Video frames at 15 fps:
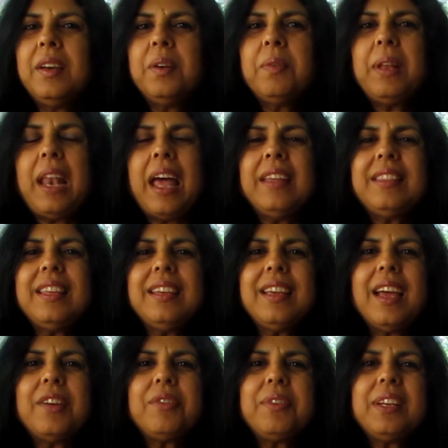well, I think
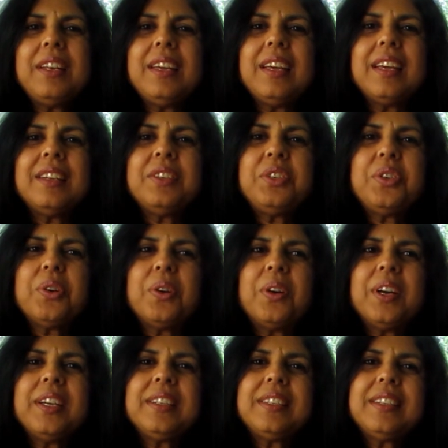I really
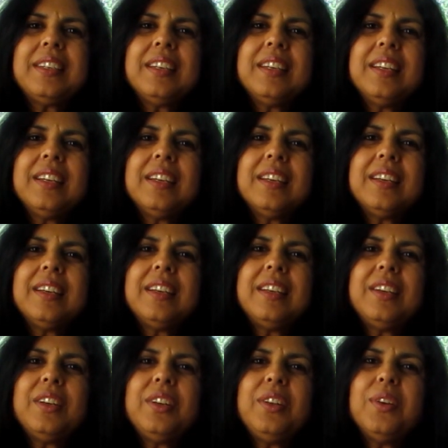enjoyed
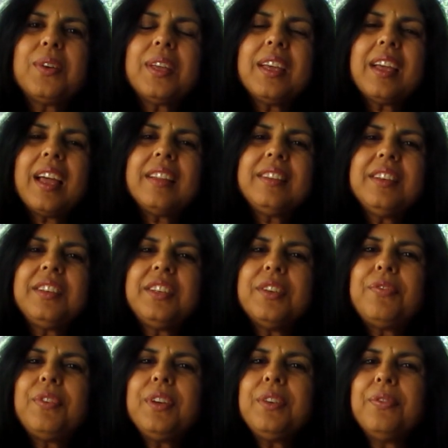looking at the
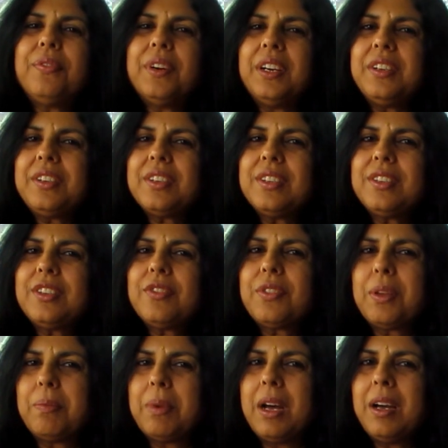different versions of
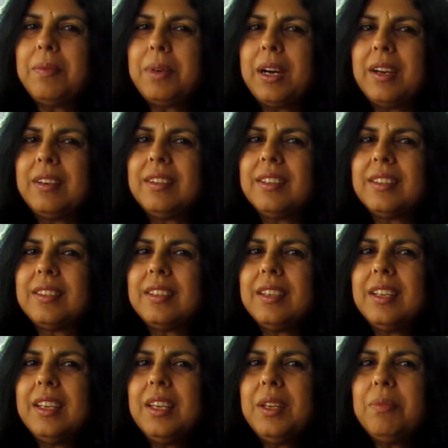the Mahabharata
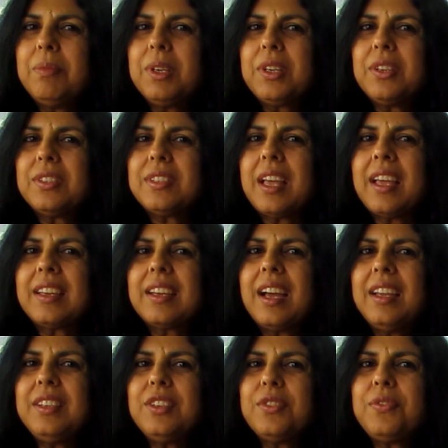because I
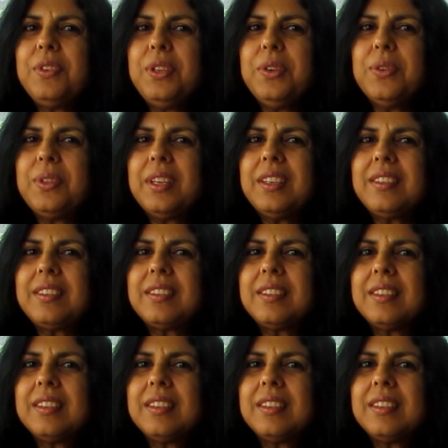kind of knew this.